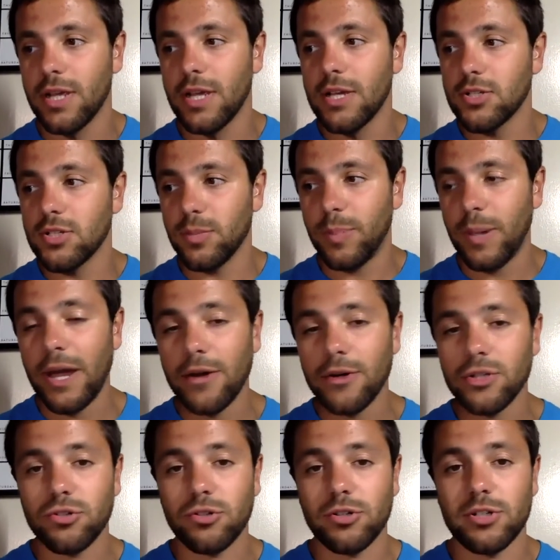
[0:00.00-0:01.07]
So the power
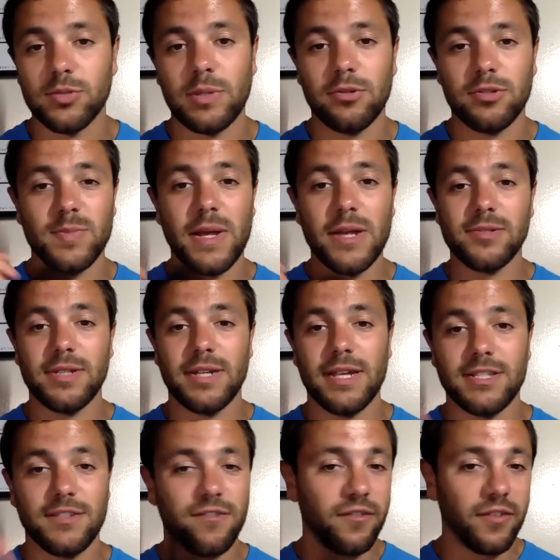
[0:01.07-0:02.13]
stroke is when those myosin
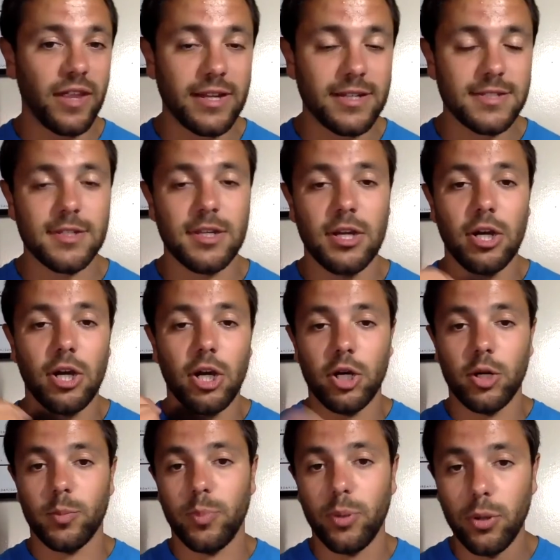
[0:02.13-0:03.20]
heads flex
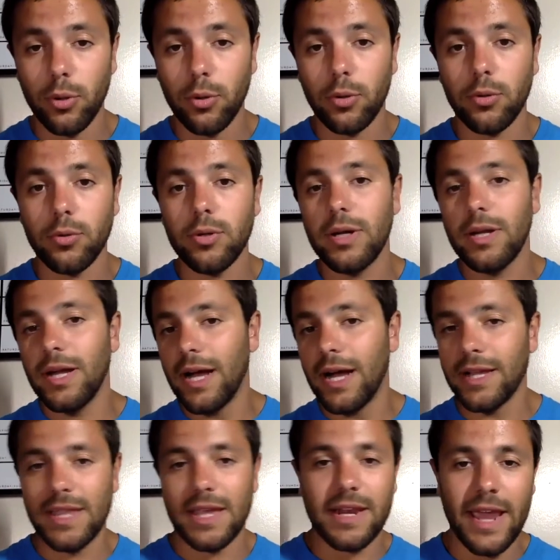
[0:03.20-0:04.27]
or pull on
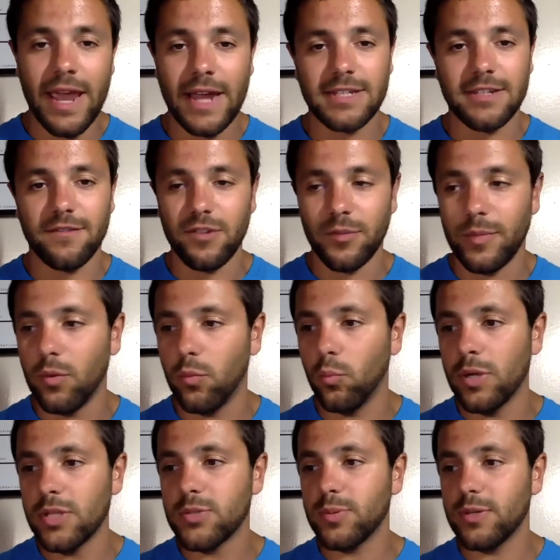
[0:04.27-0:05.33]
that actin filament
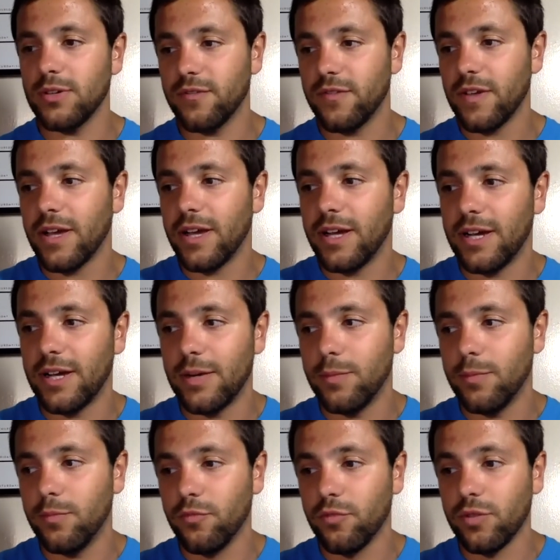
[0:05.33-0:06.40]
once we've uh,
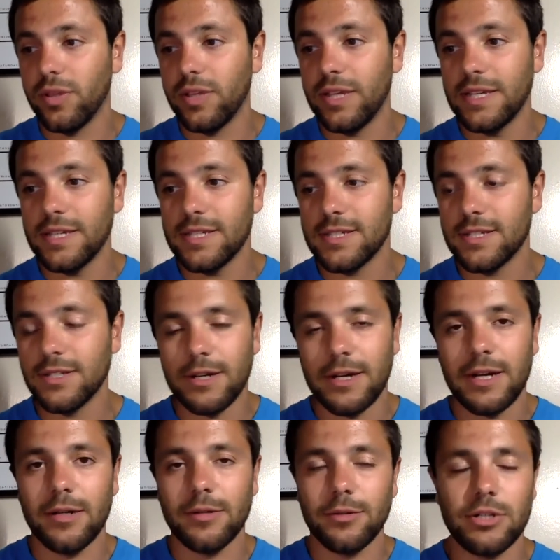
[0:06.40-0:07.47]
released,
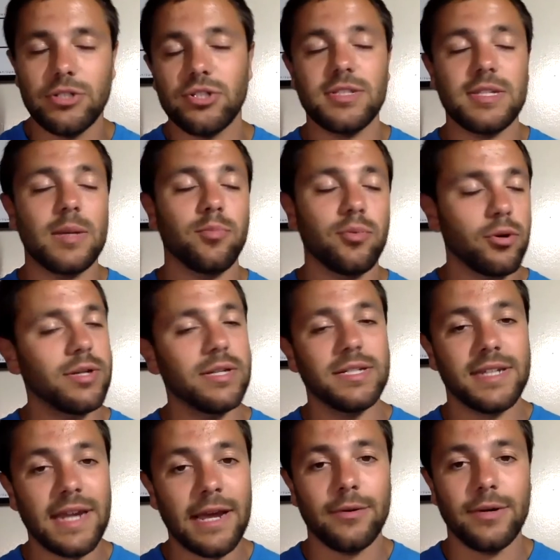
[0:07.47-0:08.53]
uh, or I should say, broken
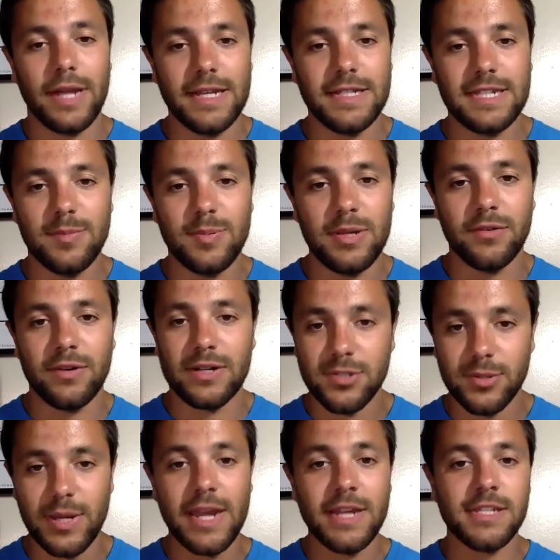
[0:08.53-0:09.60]
down ATP. Right. So
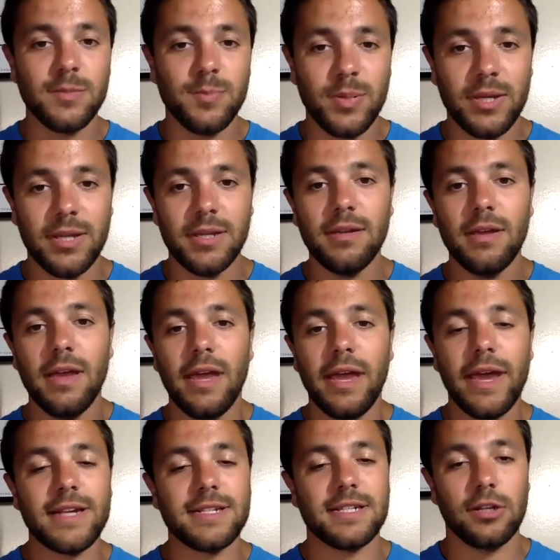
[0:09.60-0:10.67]
ATP
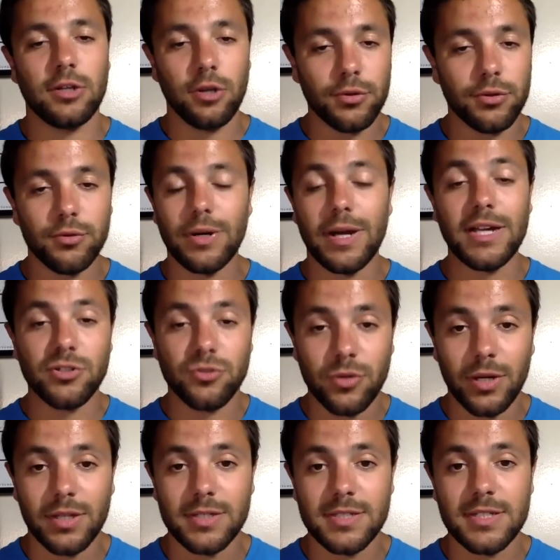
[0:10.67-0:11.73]
has to go through
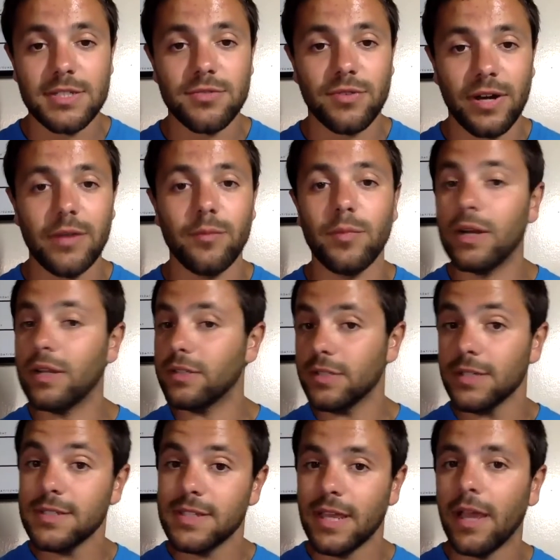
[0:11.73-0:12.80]
hydrolysis, right? And when it
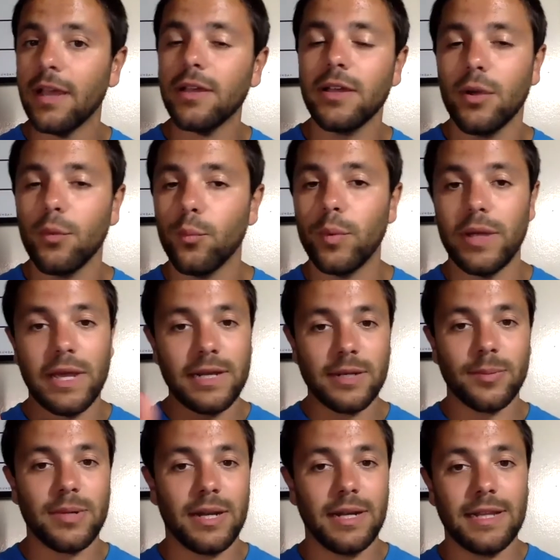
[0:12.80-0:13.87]
does that, we end up
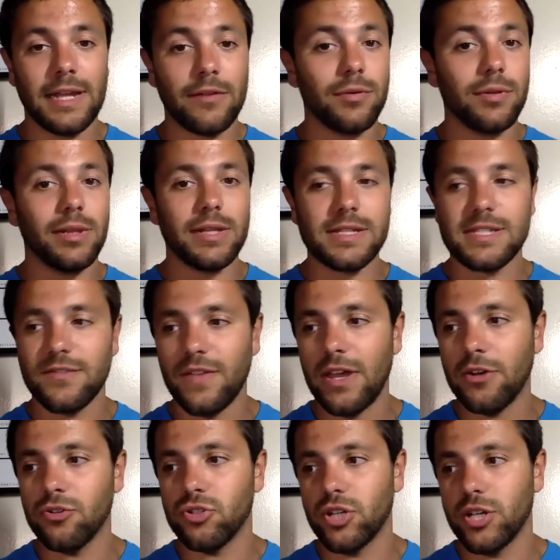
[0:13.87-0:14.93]
getting that release of
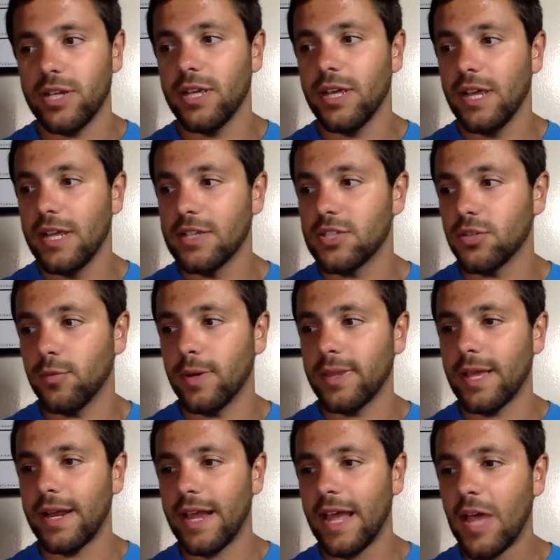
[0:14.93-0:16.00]
energy. And so when
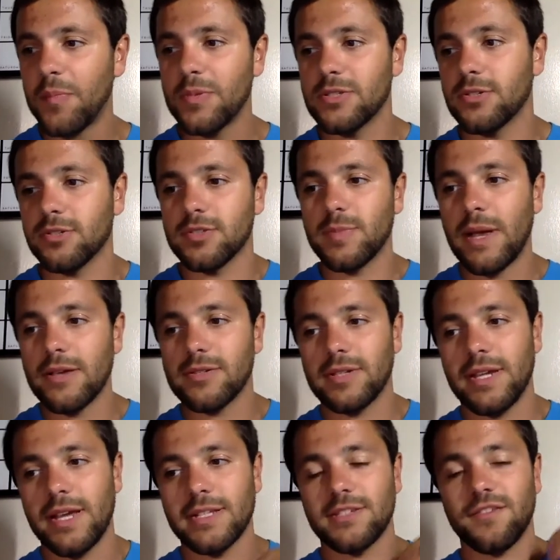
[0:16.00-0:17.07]
that happens, those myosin
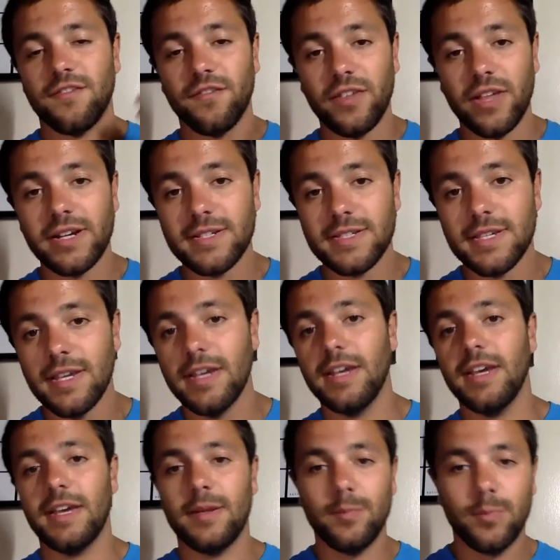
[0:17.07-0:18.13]
heads flex
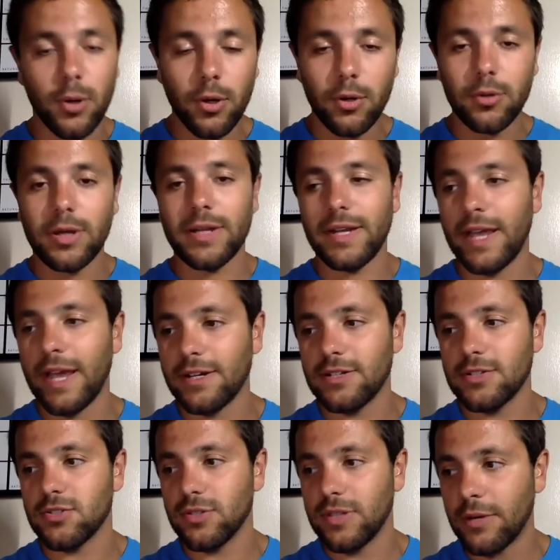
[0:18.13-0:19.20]
and pull on actin,
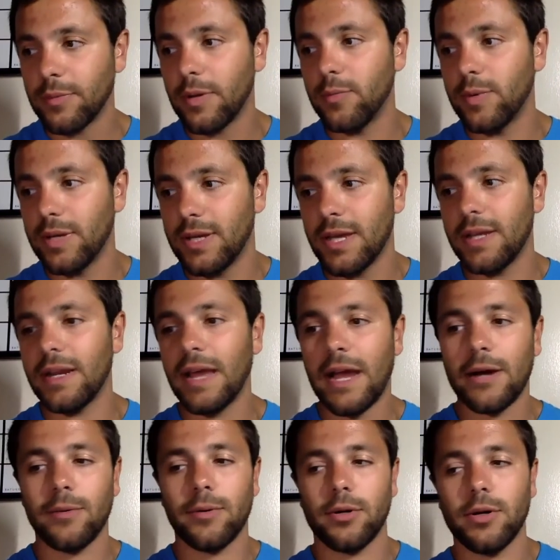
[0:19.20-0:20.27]
so that way we get
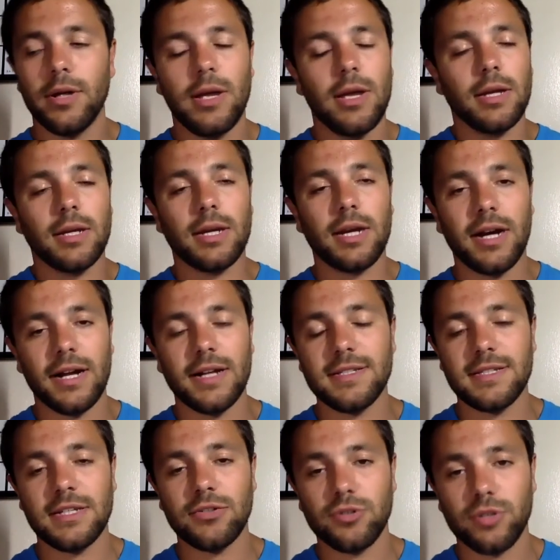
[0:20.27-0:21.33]
our
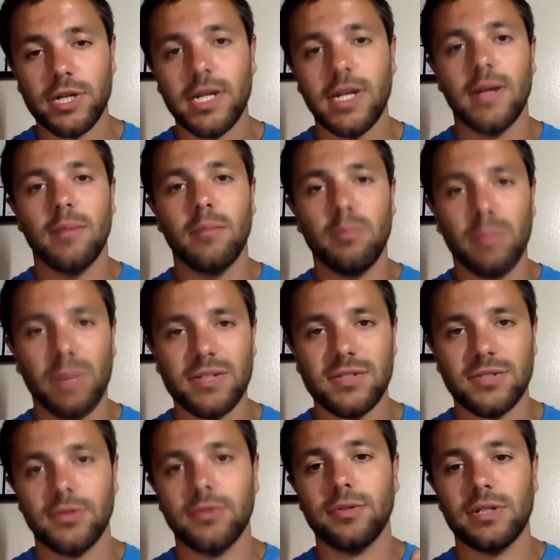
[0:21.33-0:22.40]
concentric
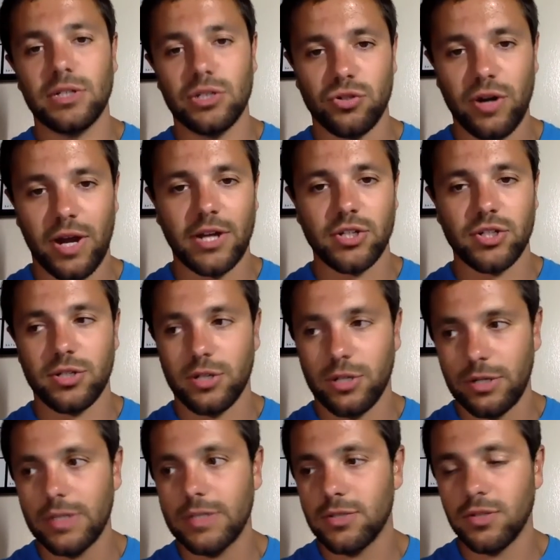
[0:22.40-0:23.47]
muscle contraction. All
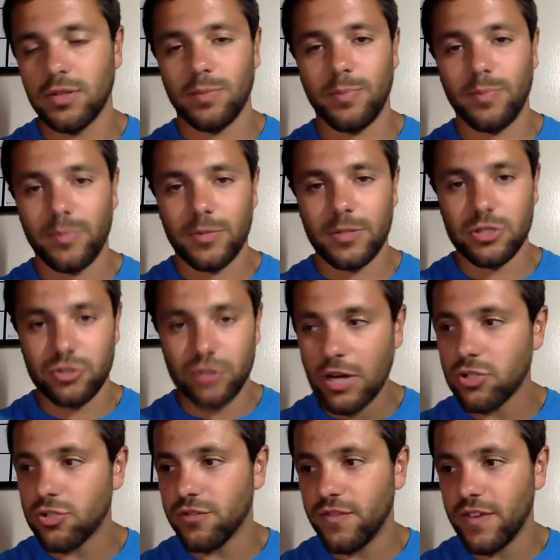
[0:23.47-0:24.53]
right, so the
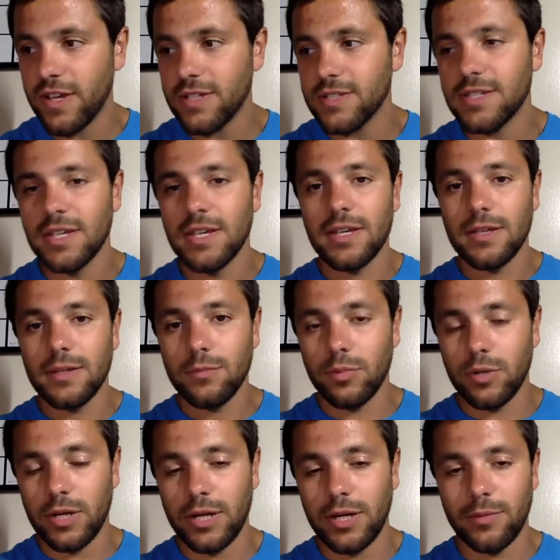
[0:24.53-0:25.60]
contraction phase
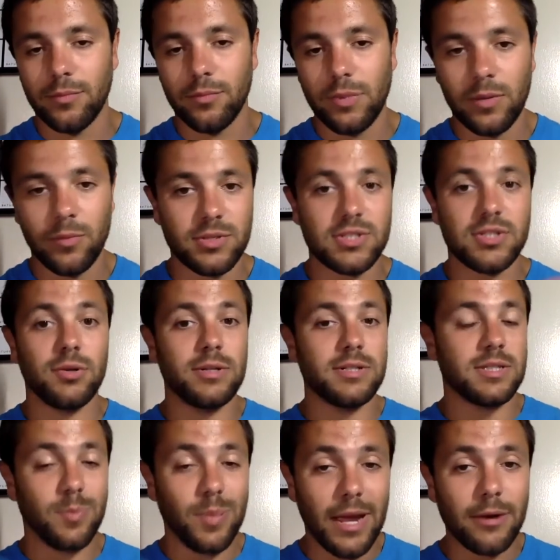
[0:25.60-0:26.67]
um, and what's known as the
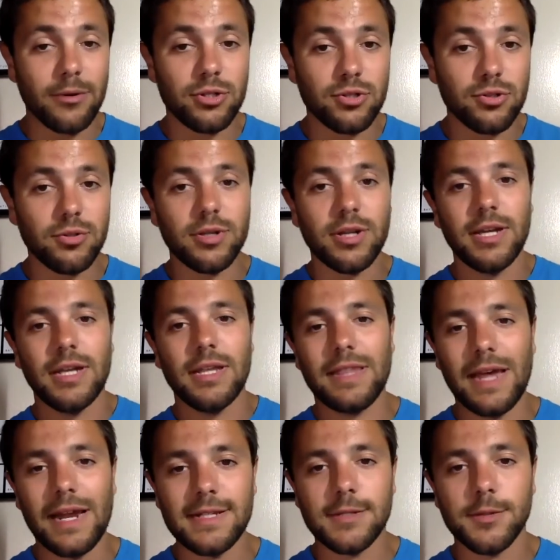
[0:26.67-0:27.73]
power stroke,
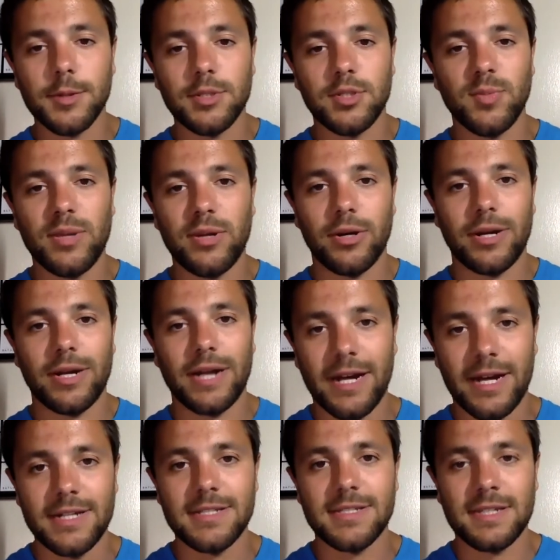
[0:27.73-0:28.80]
that is going to be our
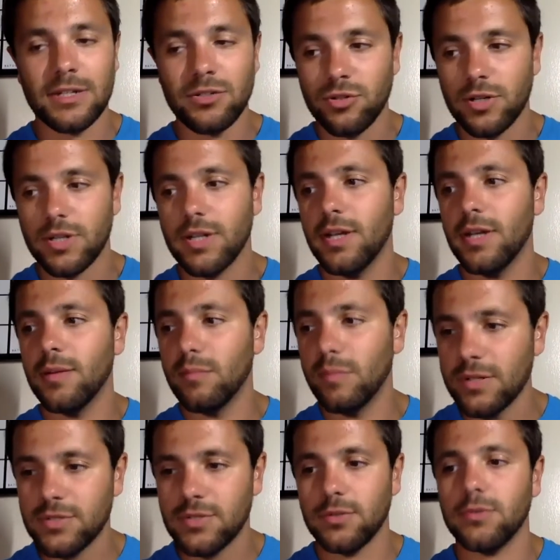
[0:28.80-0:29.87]
concentric
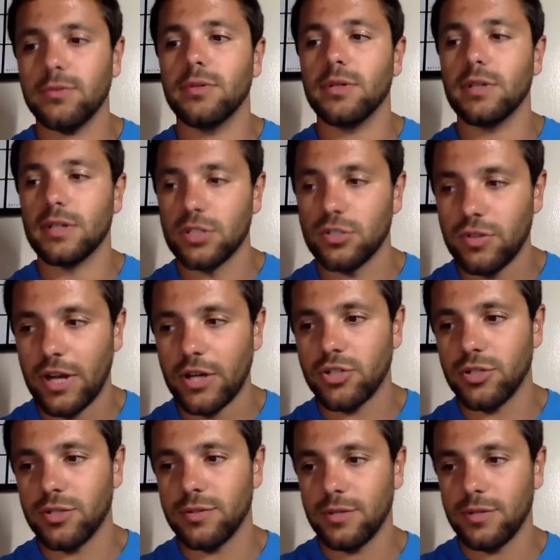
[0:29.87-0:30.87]
muscle contraction.